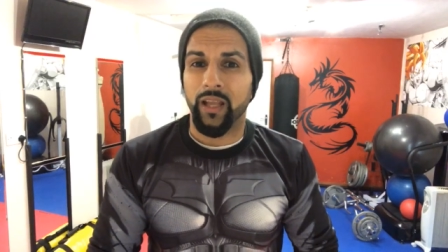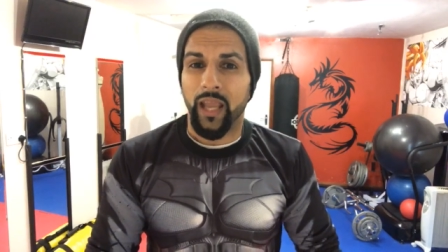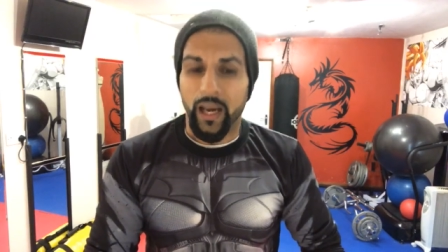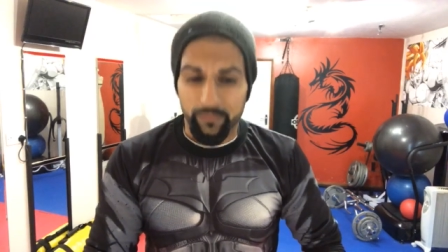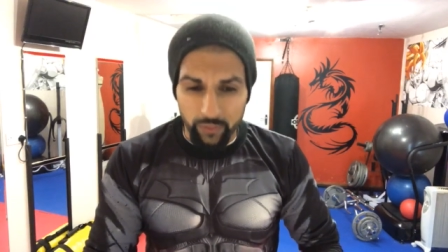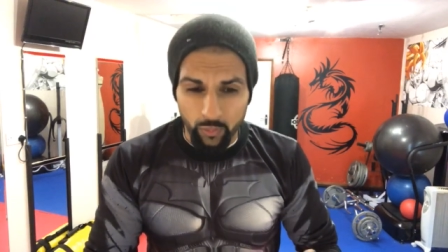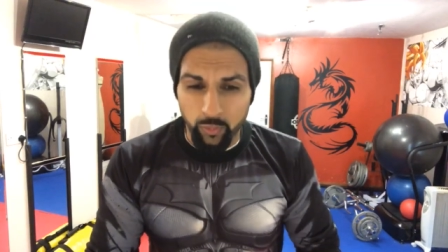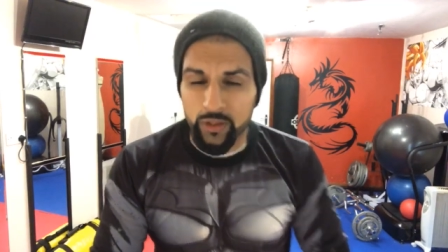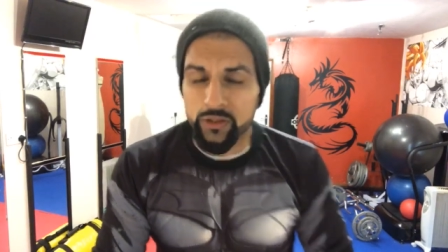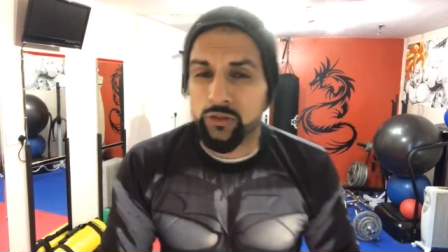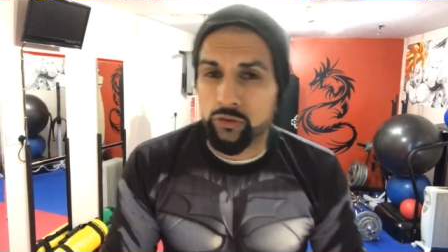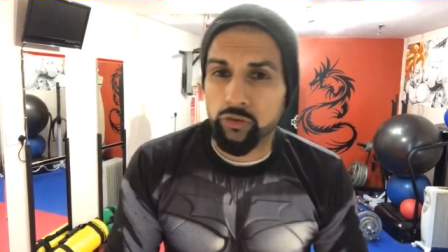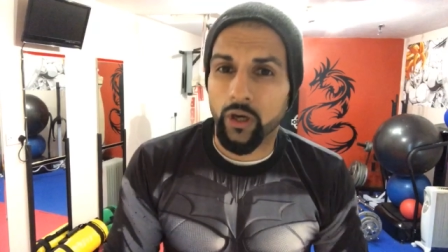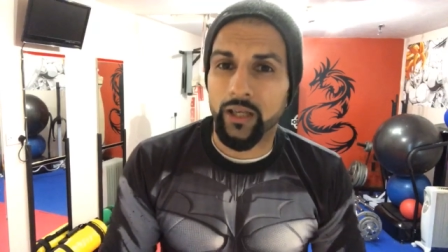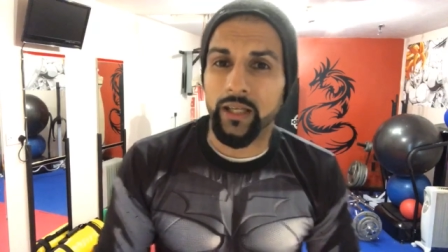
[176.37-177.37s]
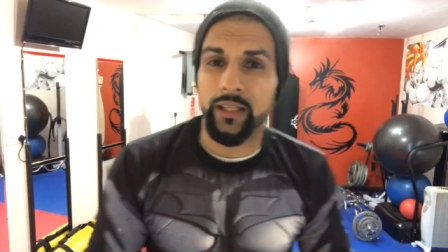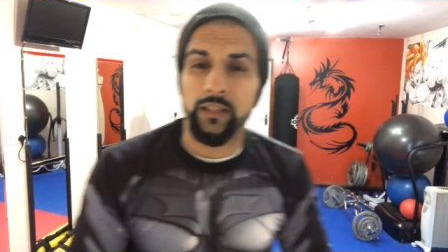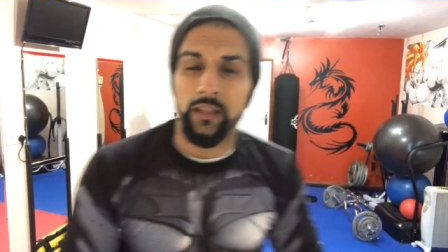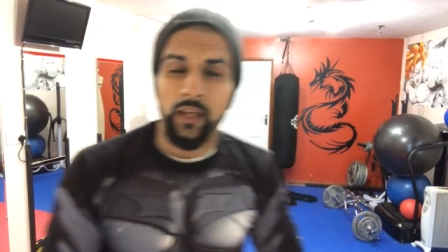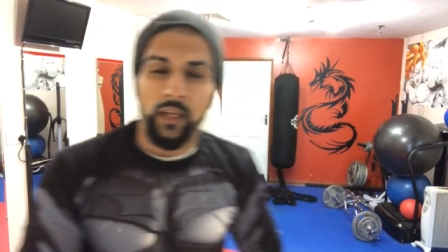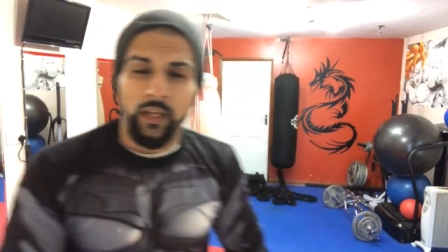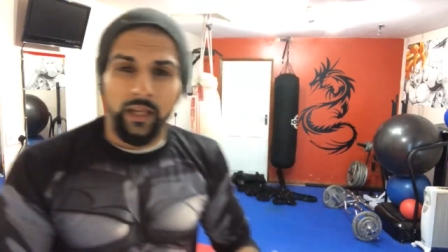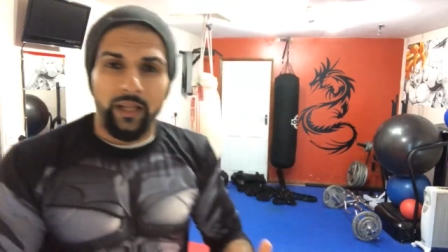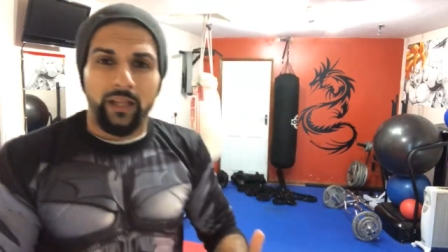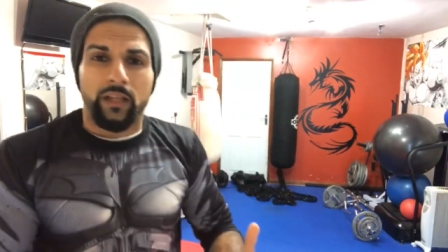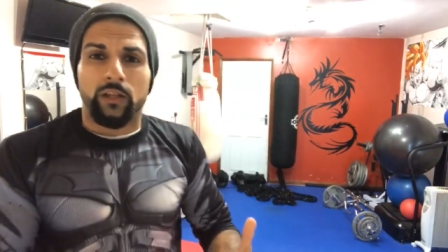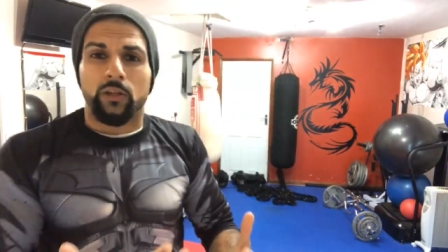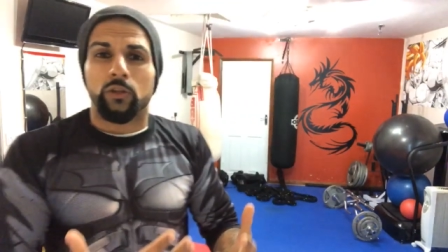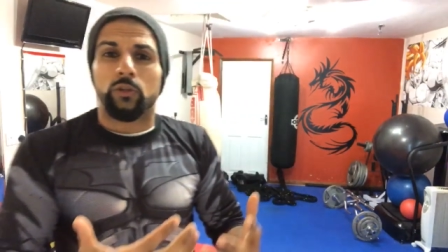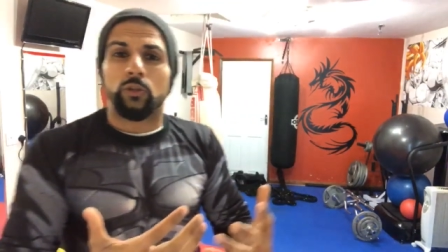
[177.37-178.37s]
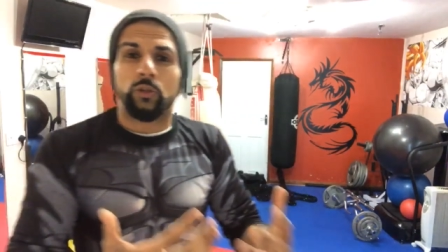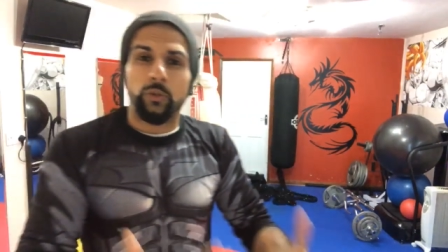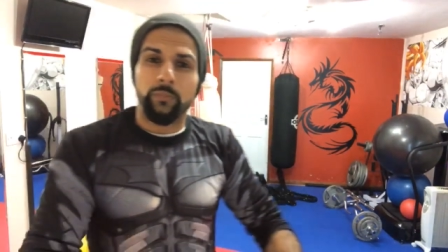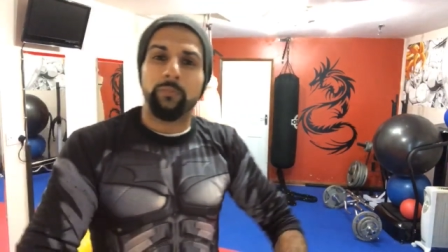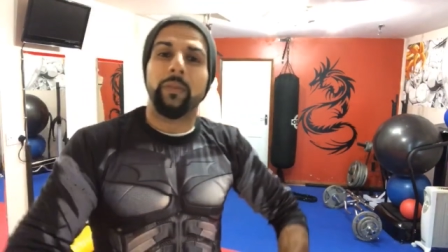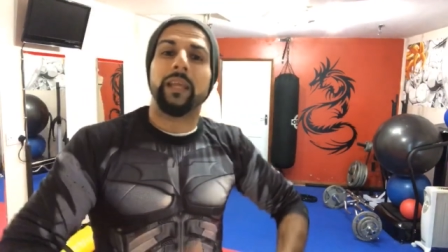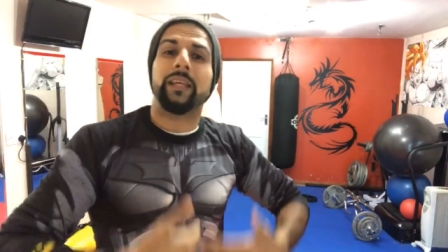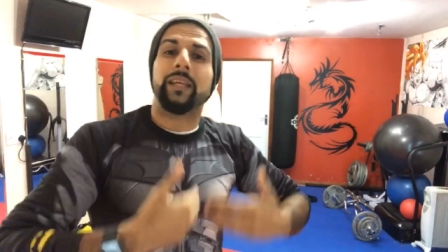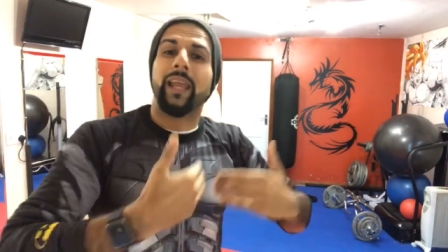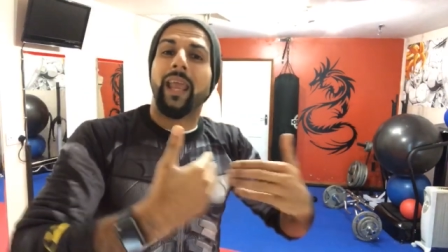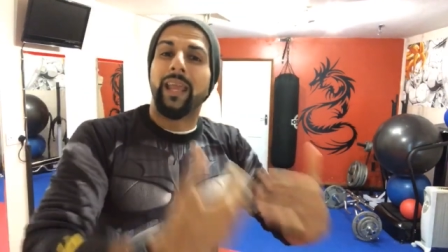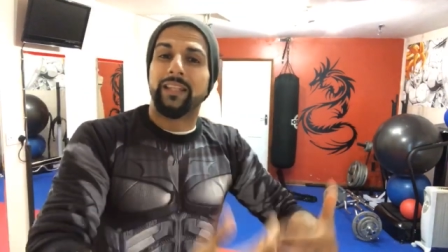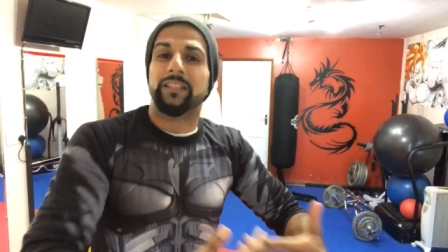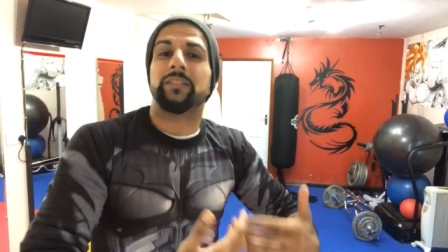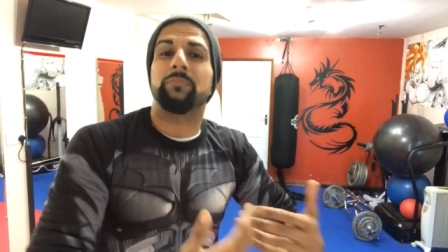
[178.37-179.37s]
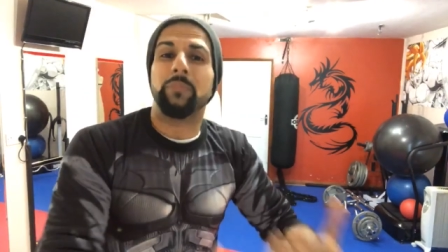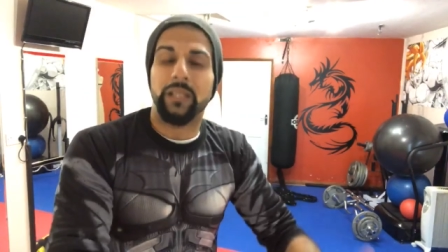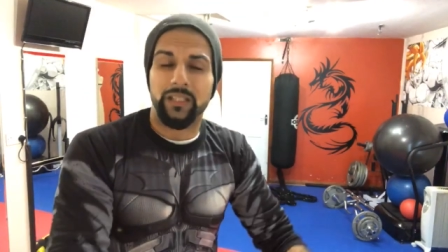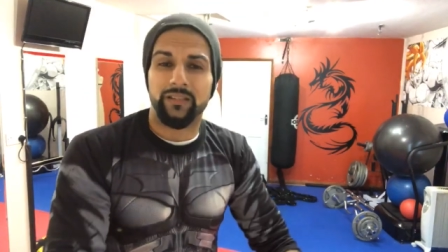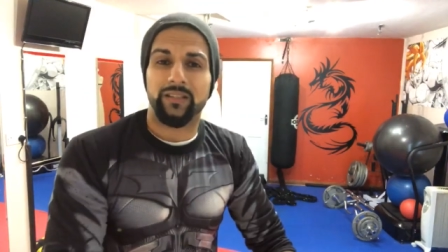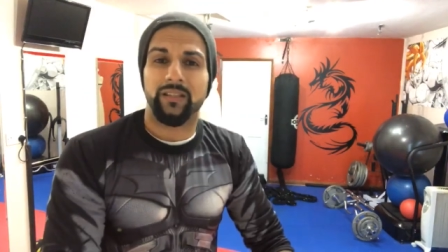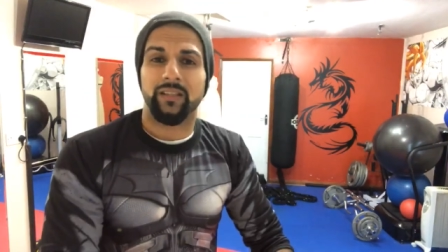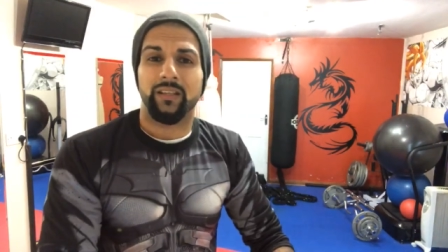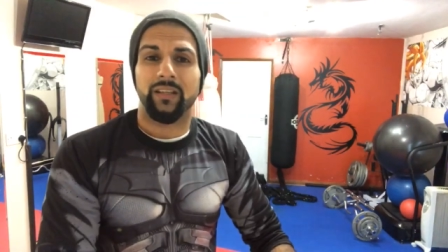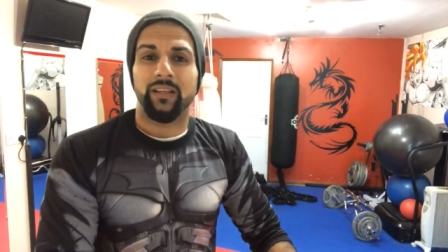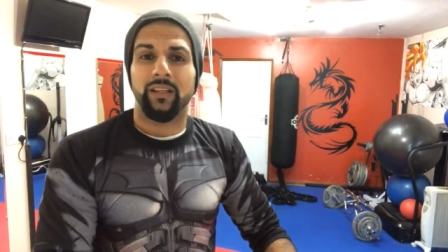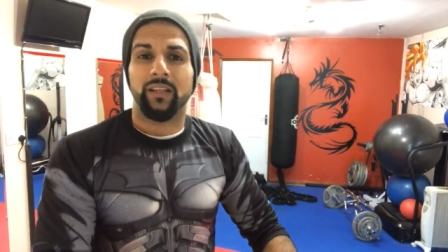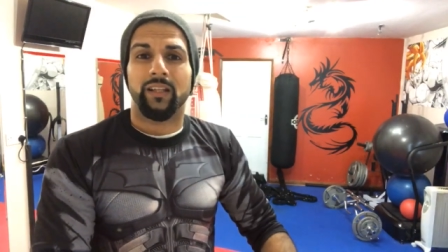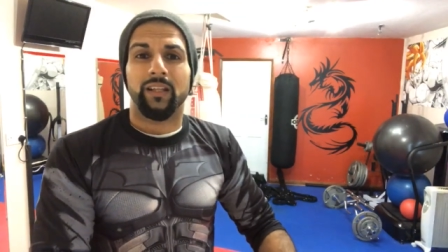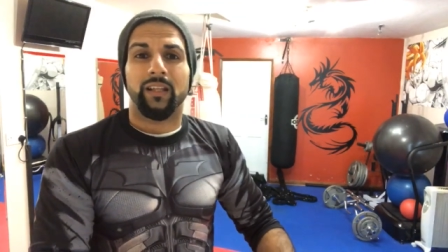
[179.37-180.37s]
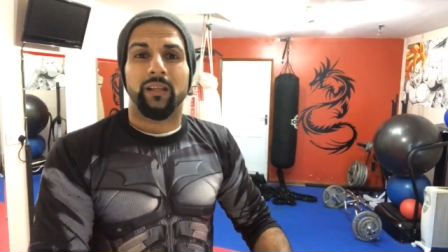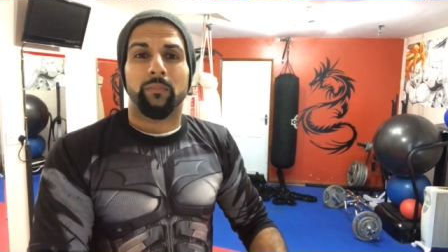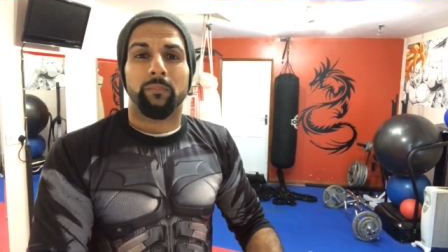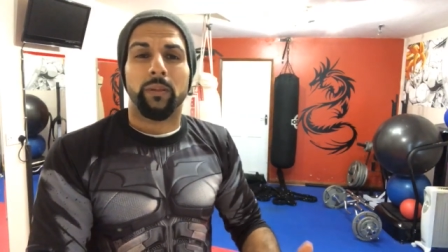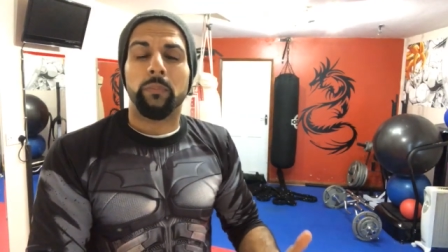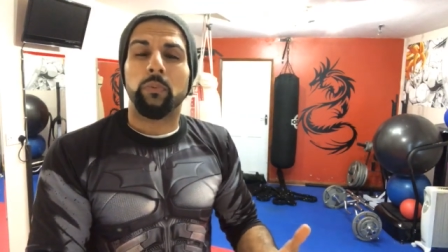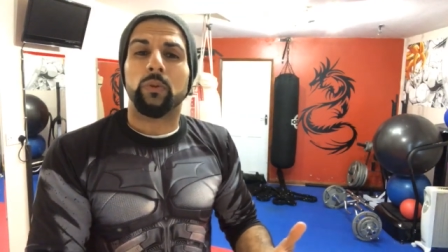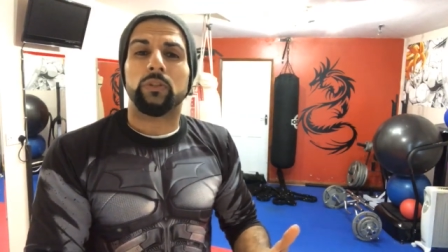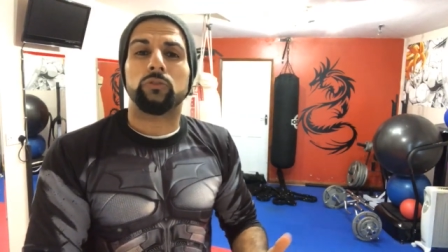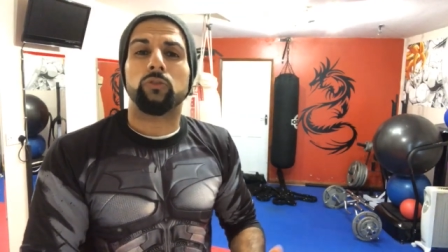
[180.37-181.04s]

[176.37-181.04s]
Everyone was struggling to make ends meet. People were